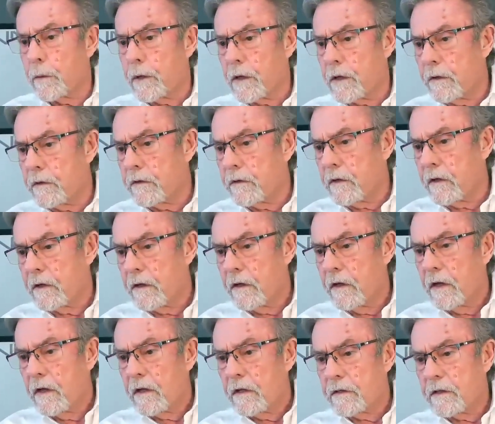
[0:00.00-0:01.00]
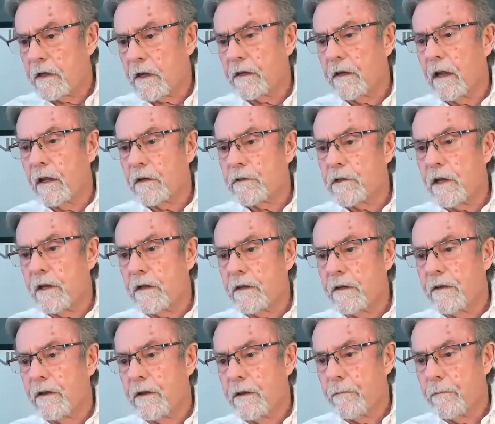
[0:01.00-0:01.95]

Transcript: that we couldn't? Technology?